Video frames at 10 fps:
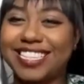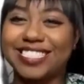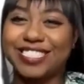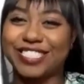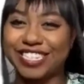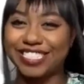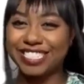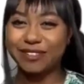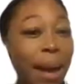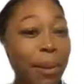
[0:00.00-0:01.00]
how
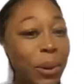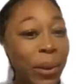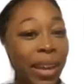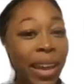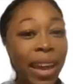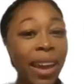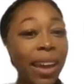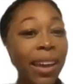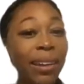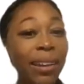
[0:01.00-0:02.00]
much time do we
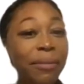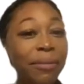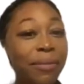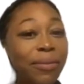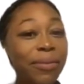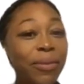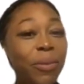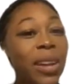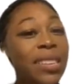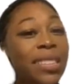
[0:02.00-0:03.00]
give?
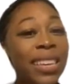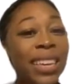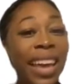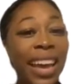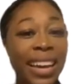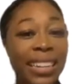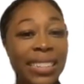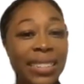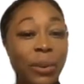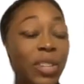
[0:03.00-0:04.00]
What is the
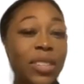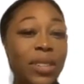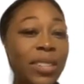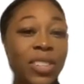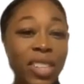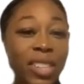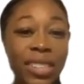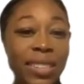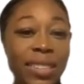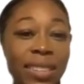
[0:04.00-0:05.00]
yet? We just
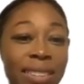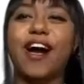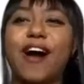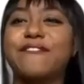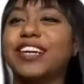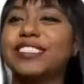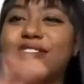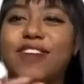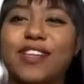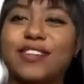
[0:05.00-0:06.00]
First of all,
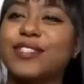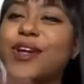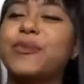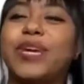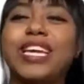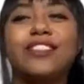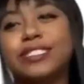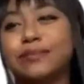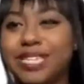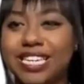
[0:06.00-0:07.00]
there's no we,
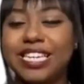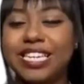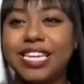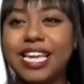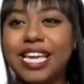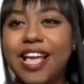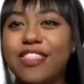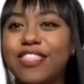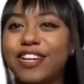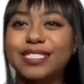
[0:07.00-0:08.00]
there's me.
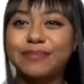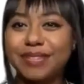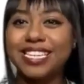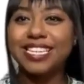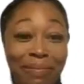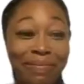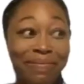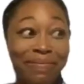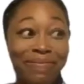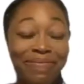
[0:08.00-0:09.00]
There's me.
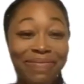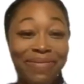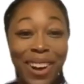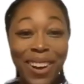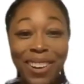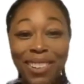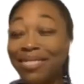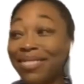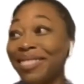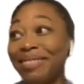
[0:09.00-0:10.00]

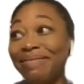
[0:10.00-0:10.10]
And